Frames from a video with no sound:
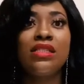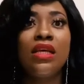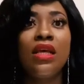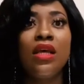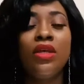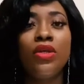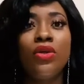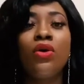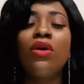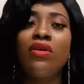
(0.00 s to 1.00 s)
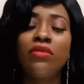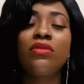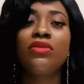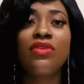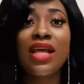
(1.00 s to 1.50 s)
You know,
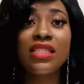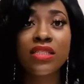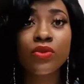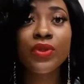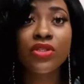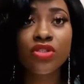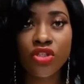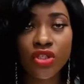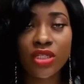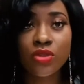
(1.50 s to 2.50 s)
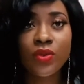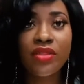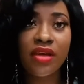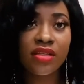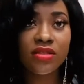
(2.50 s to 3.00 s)
granted, we're students, we're there
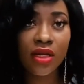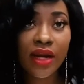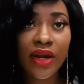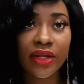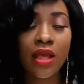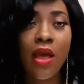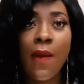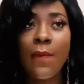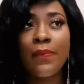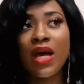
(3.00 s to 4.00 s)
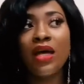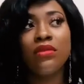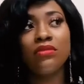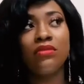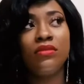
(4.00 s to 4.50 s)
to learn, but
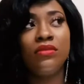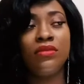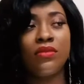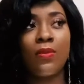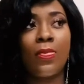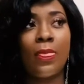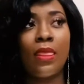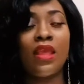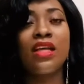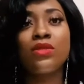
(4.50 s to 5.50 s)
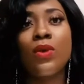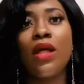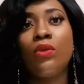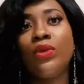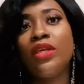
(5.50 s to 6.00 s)
as well we
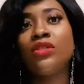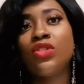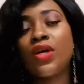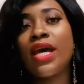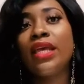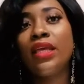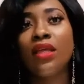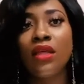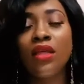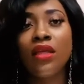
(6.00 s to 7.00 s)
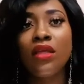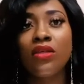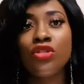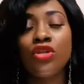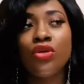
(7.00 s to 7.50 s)
can try
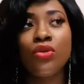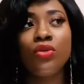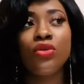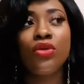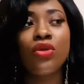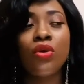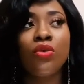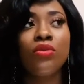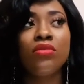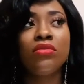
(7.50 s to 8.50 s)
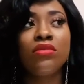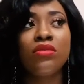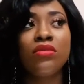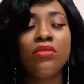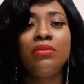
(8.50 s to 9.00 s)
to, you know,
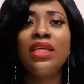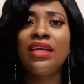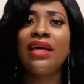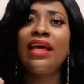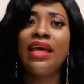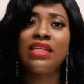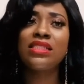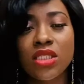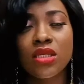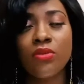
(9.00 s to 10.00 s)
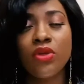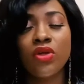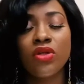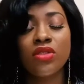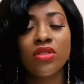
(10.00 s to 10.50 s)
be ahead,
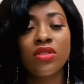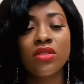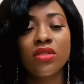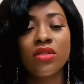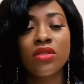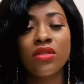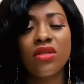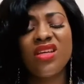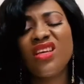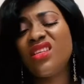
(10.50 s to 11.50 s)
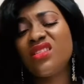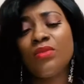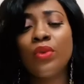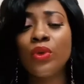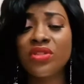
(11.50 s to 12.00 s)
because it is
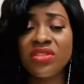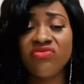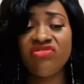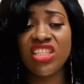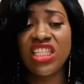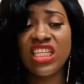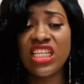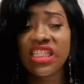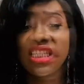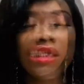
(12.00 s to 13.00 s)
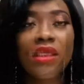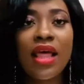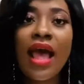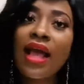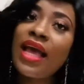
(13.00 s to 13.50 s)
important, really, isn't it? That
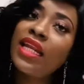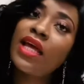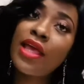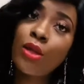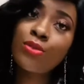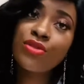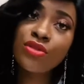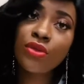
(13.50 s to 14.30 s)
kind of helps you